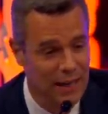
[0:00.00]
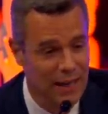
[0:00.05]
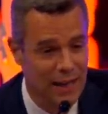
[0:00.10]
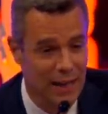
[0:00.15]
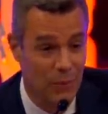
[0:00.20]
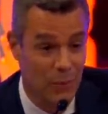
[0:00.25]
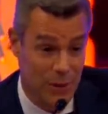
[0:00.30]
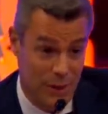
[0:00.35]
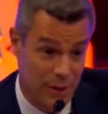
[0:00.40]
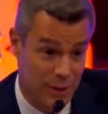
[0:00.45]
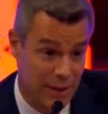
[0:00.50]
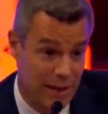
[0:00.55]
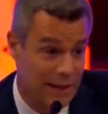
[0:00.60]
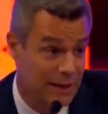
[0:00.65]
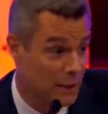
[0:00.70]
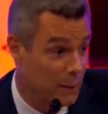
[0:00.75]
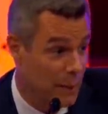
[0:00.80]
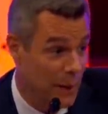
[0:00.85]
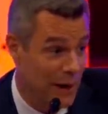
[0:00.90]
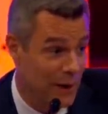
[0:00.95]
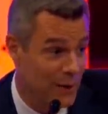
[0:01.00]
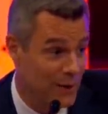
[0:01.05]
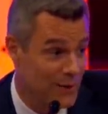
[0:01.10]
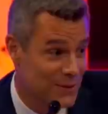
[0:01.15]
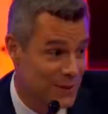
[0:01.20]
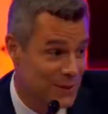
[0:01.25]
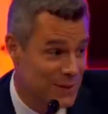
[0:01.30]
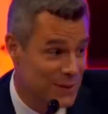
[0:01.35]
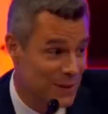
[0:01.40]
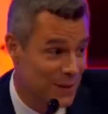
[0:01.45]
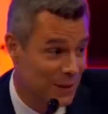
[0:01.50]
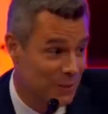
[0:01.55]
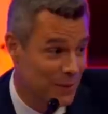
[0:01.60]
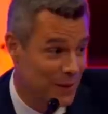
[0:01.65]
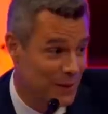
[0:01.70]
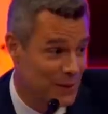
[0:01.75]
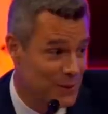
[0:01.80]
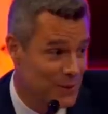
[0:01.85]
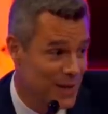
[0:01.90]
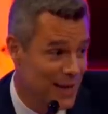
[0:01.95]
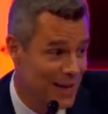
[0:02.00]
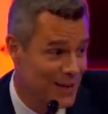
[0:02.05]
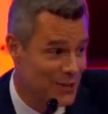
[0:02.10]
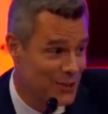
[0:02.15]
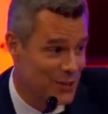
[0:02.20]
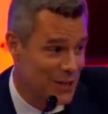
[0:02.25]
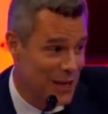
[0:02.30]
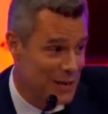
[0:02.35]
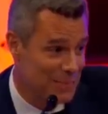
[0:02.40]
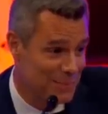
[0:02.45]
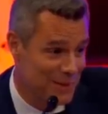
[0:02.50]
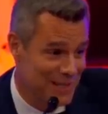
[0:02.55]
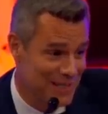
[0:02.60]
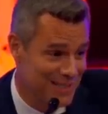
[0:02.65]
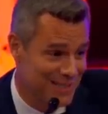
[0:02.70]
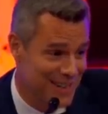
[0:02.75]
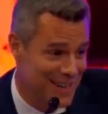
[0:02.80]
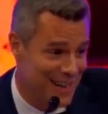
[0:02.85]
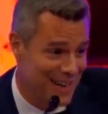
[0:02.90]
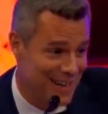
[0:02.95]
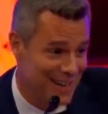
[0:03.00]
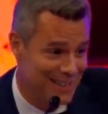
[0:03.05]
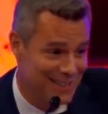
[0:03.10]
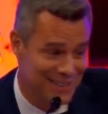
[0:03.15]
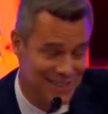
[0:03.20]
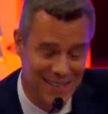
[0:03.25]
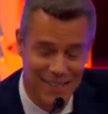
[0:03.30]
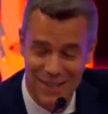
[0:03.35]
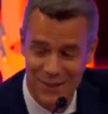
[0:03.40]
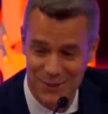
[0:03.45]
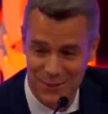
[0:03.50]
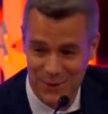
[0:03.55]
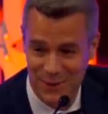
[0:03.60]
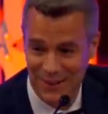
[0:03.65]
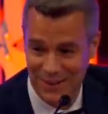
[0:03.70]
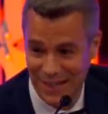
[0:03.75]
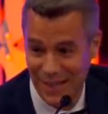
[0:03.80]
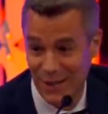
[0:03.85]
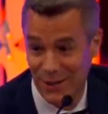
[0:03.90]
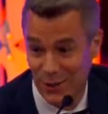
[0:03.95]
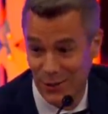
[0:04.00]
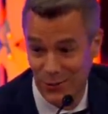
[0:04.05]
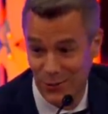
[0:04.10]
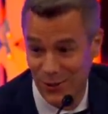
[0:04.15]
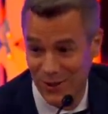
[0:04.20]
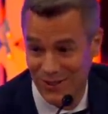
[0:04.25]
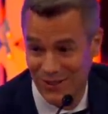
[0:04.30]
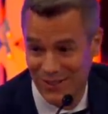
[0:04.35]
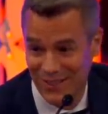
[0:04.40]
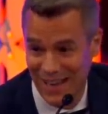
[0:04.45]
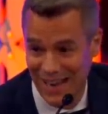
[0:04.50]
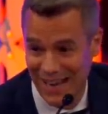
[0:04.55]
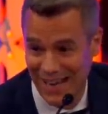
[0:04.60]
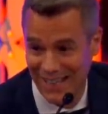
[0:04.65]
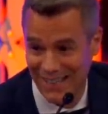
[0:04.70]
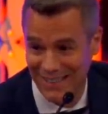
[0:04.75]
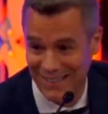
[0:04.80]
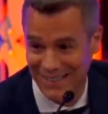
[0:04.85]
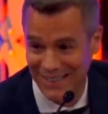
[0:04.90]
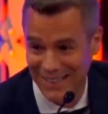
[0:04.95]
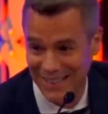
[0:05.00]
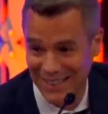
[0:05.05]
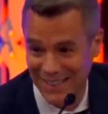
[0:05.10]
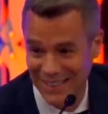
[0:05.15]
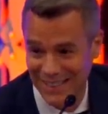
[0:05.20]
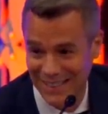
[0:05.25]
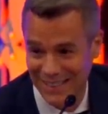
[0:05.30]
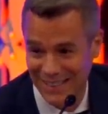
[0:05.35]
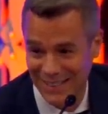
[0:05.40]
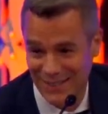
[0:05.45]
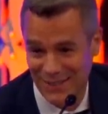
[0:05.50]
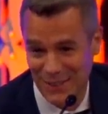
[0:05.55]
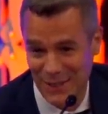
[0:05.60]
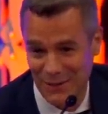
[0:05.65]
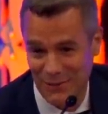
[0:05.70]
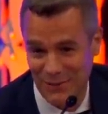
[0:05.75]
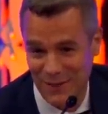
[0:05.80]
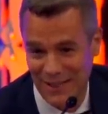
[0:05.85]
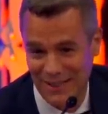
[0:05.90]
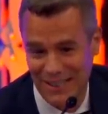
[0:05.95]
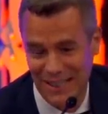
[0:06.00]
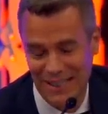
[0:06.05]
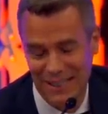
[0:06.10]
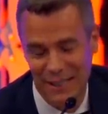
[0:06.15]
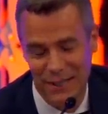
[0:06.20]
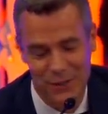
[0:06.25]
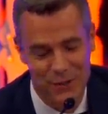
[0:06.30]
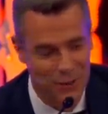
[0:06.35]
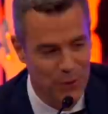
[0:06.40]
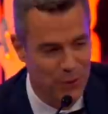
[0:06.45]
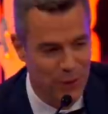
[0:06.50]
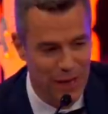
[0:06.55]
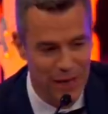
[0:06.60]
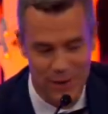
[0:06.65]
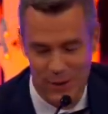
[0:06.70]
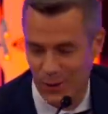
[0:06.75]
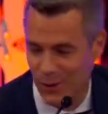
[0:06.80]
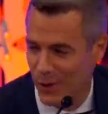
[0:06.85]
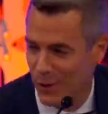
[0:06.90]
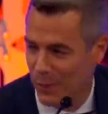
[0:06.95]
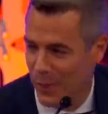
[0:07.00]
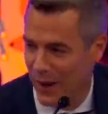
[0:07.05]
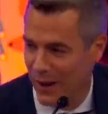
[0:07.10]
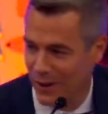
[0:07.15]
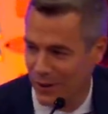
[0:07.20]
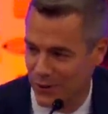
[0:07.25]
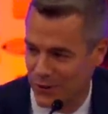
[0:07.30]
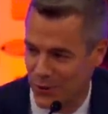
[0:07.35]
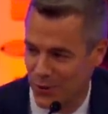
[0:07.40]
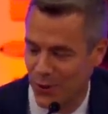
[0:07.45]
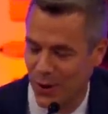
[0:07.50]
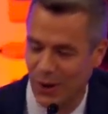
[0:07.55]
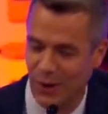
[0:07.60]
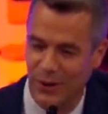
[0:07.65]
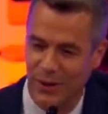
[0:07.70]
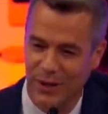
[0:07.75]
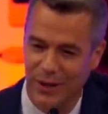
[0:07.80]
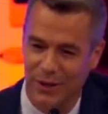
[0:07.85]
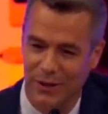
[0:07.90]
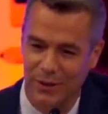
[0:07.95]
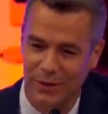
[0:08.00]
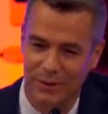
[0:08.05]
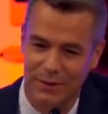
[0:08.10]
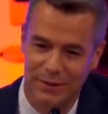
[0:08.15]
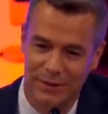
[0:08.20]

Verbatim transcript: I want to thank the parents of the young men. You guys shaped these guys so that they could withstand the stuff that they did. So thank you to the parents who are here.